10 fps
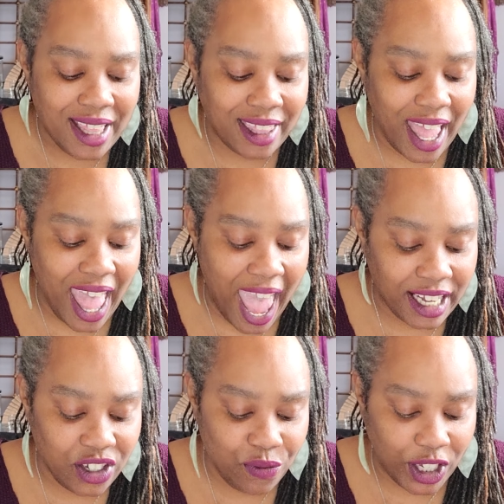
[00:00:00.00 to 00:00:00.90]
the
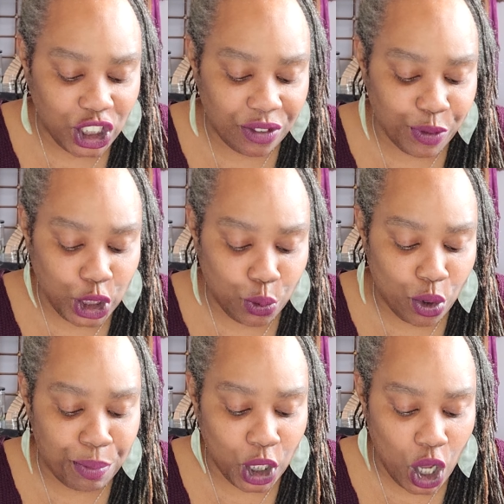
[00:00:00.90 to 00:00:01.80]
activation ritual
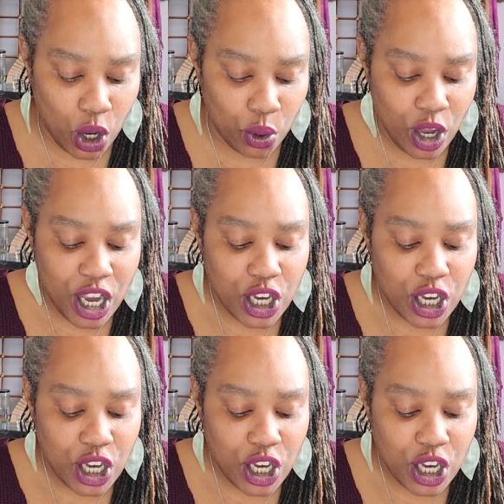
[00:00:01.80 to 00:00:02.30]
below,